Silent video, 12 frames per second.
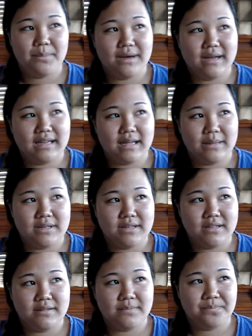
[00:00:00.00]
but I
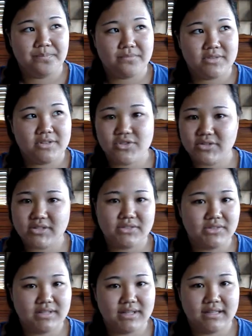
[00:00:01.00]
mean, she's also